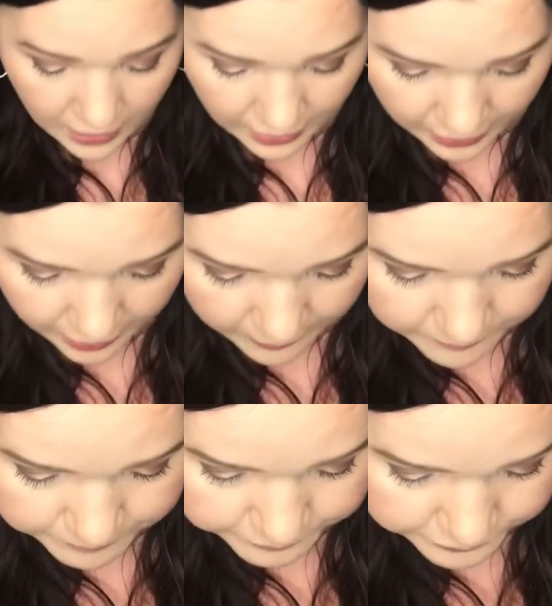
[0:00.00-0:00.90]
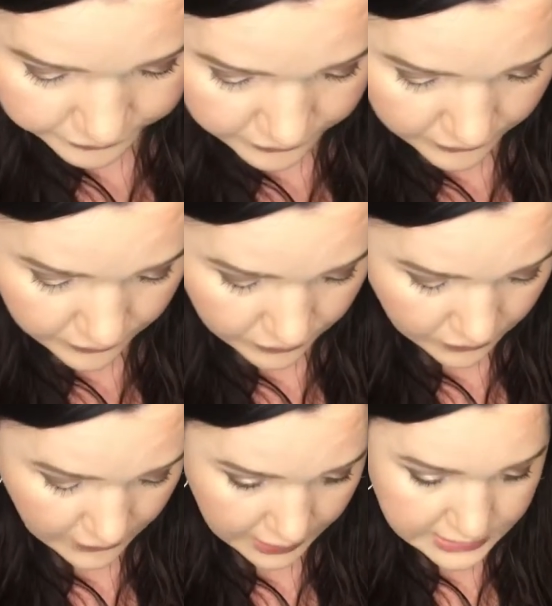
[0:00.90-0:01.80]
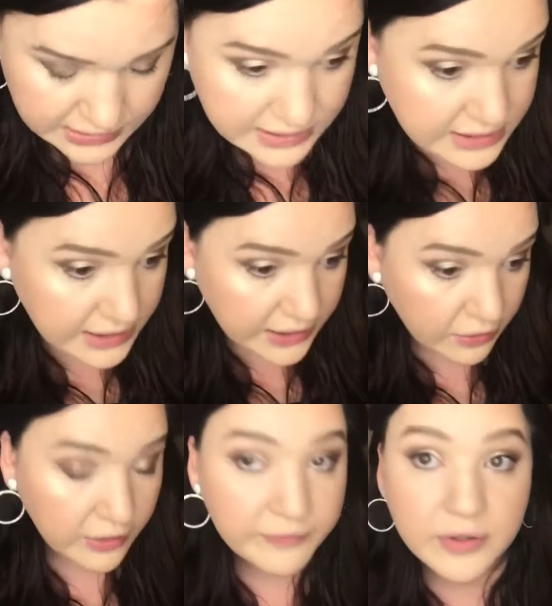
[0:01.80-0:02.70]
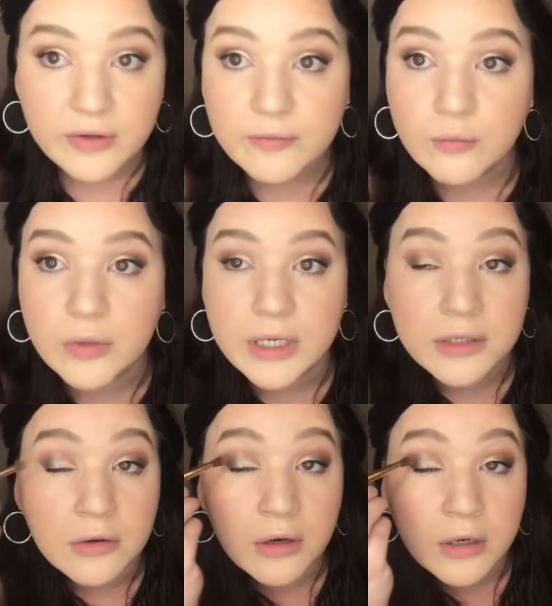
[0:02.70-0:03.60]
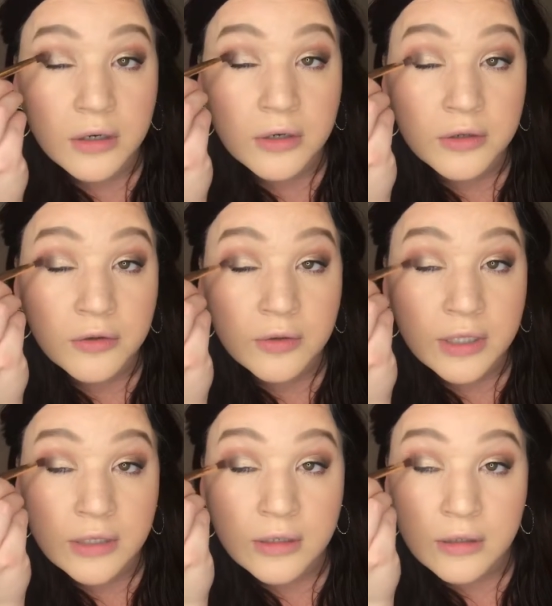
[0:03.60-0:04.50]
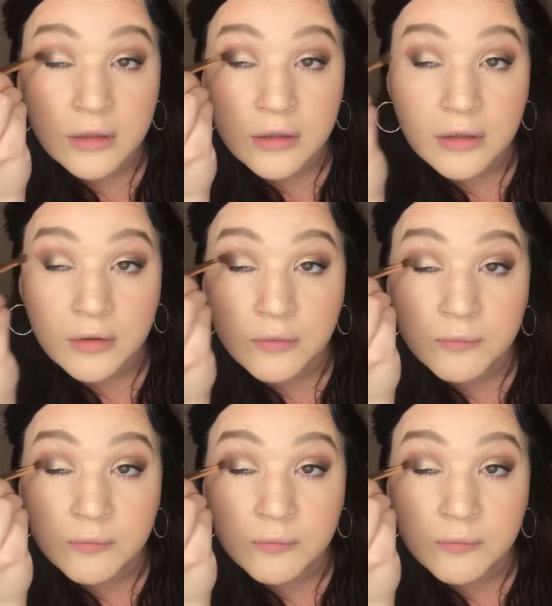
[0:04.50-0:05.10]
And still, if you even want it darker, you can, you know,